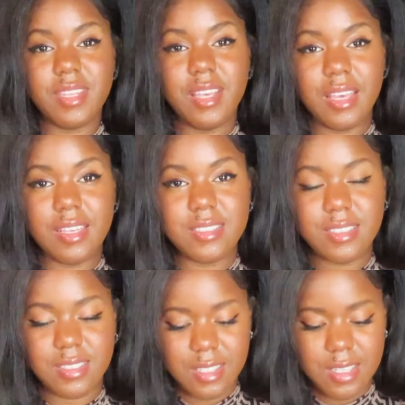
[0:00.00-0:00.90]

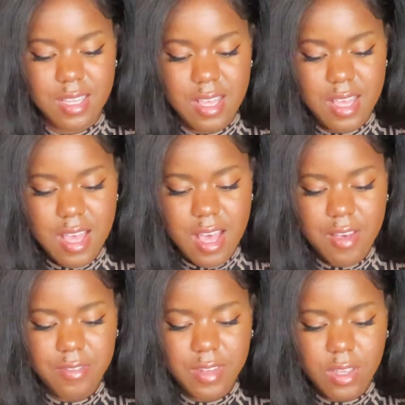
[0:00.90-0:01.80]
Yes.
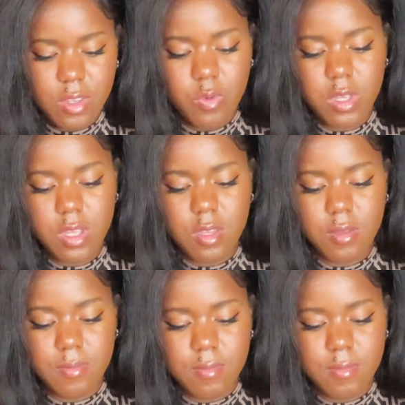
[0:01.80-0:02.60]
I feel like you eat